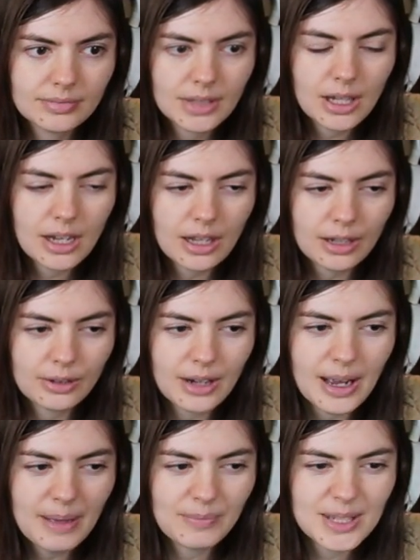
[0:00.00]
Ah, oh,
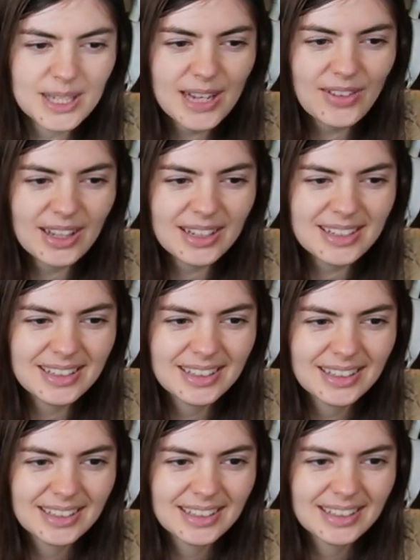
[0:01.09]
crap. Steven,
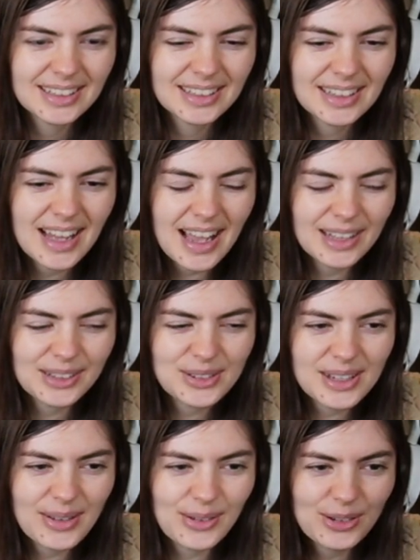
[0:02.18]
I
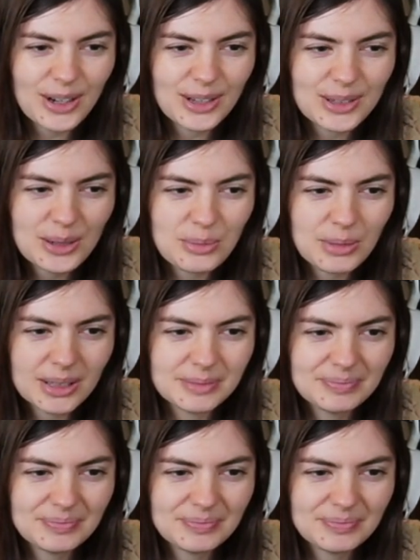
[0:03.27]
understand what you're trying to do, but...